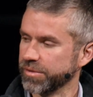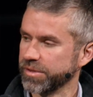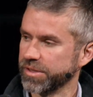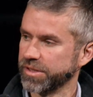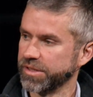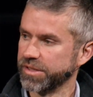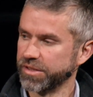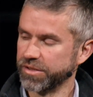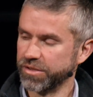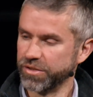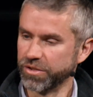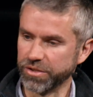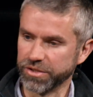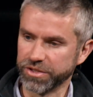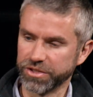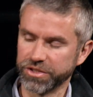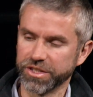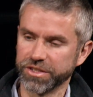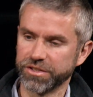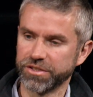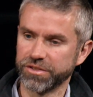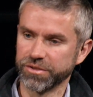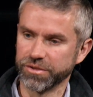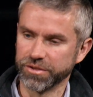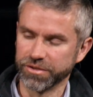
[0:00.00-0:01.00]
not
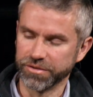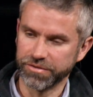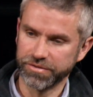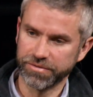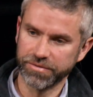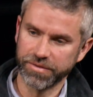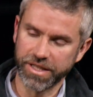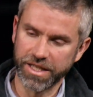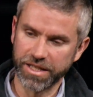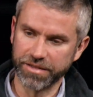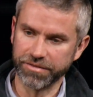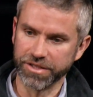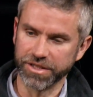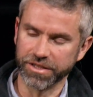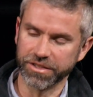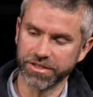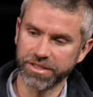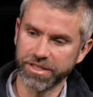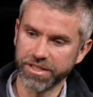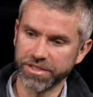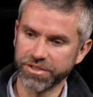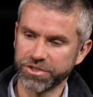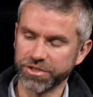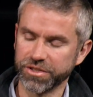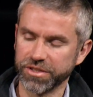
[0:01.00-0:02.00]
just sort of have a
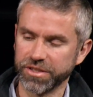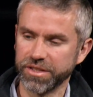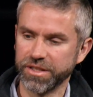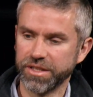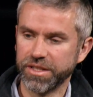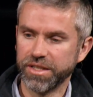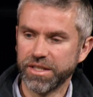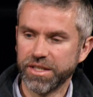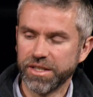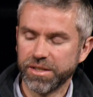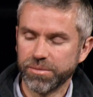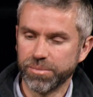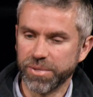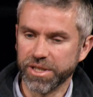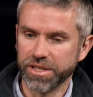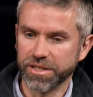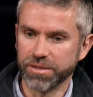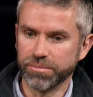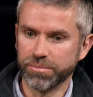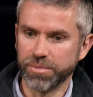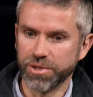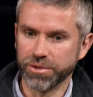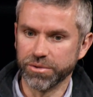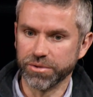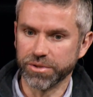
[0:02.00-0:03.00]
discussion, but the
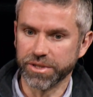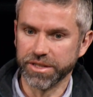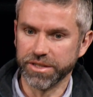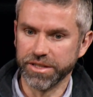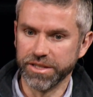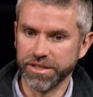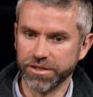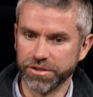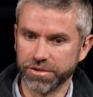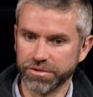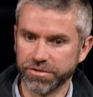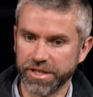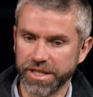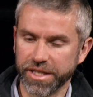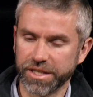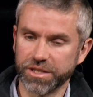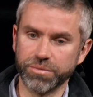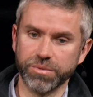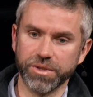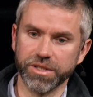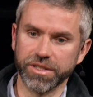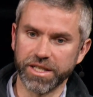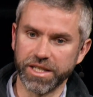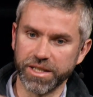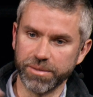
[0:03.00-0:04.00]
model can interact
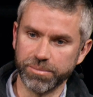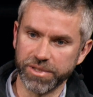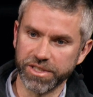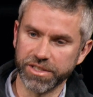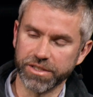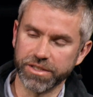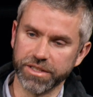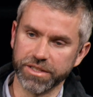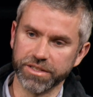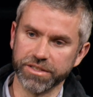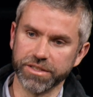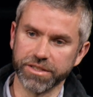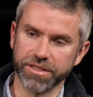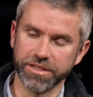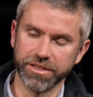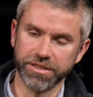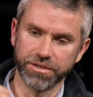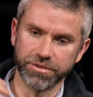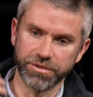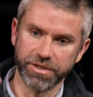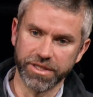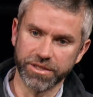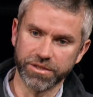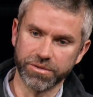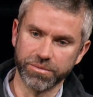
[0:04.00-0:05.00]
with APIs, it can
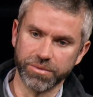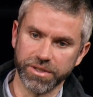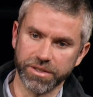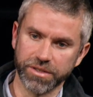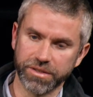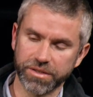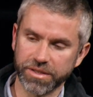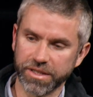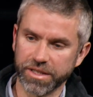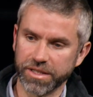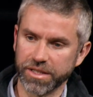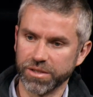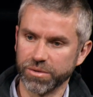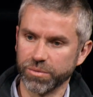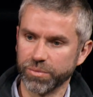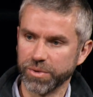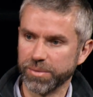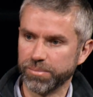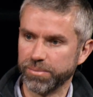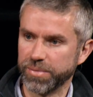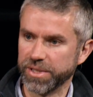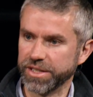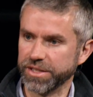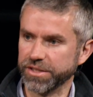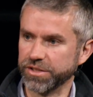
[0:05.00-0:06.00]
interact with
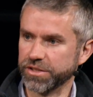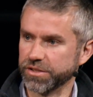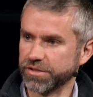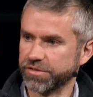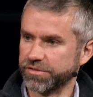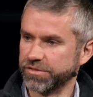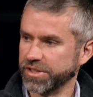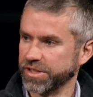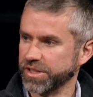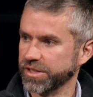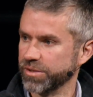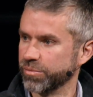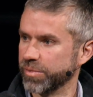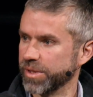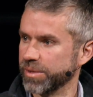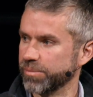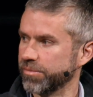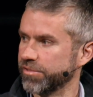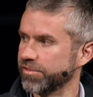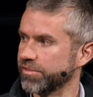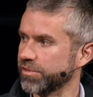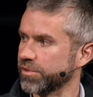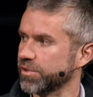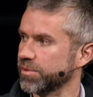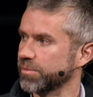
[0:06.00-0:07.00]
web pages, fill in web
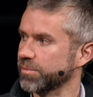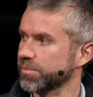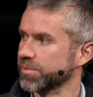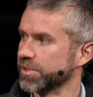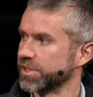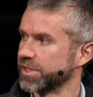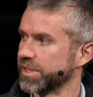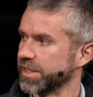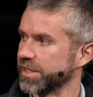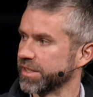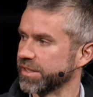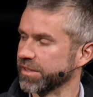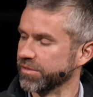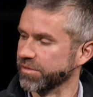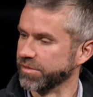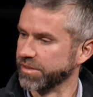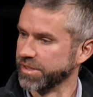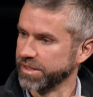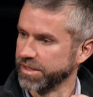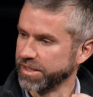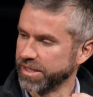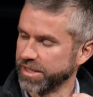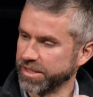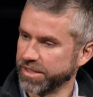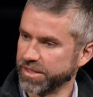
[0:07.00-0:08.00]
forms, it can
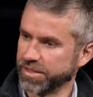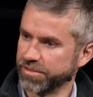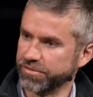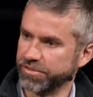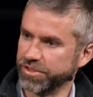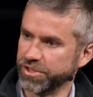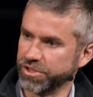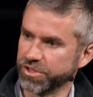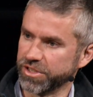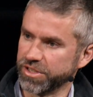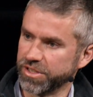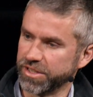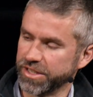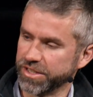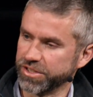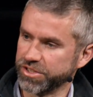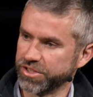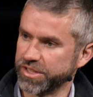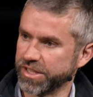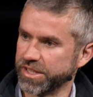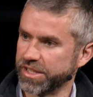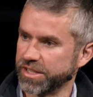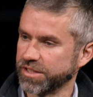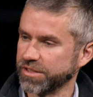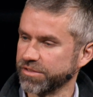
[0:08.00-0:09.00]
visualize
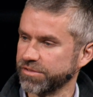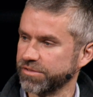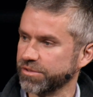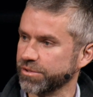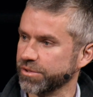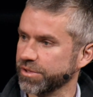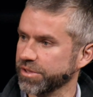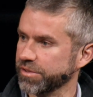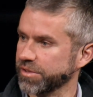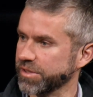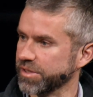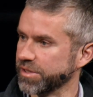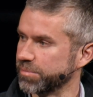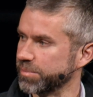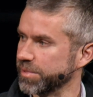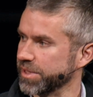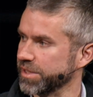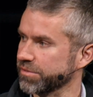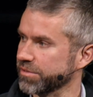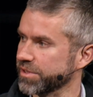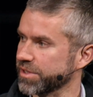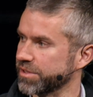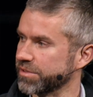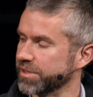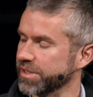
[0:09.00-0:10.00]
data for you that's been
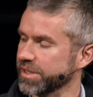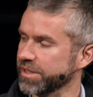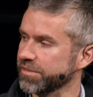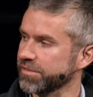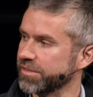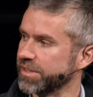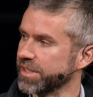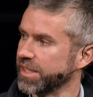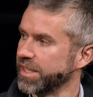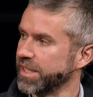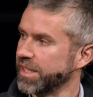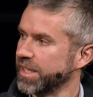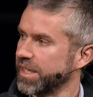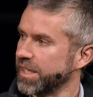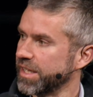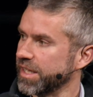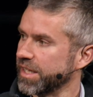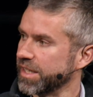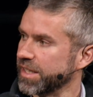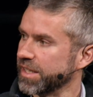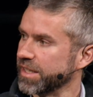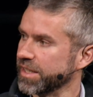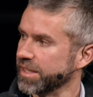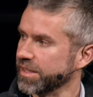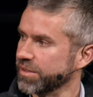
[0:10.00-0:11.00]
retrieved.
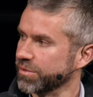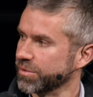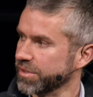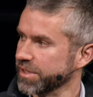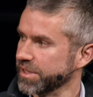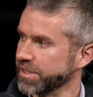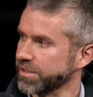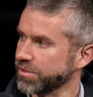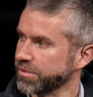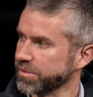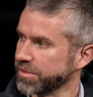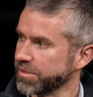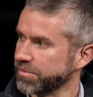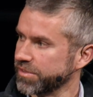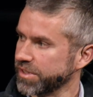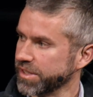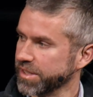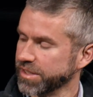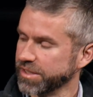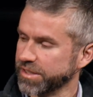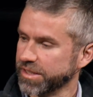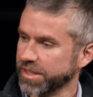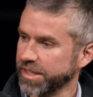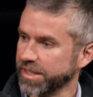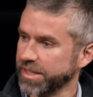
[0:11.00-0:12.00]
And all these sorts of
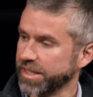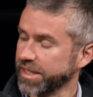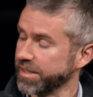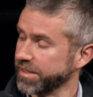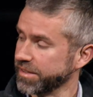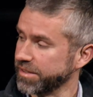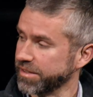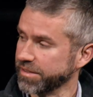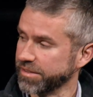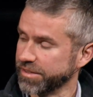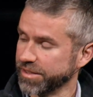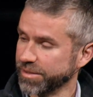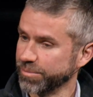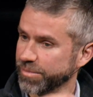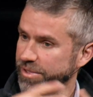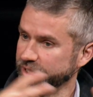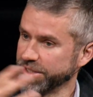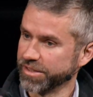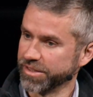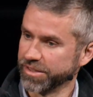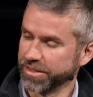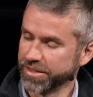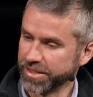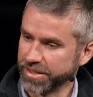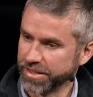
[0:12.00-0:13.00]
things. Again, this is something
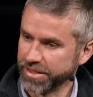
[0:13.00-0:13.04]
that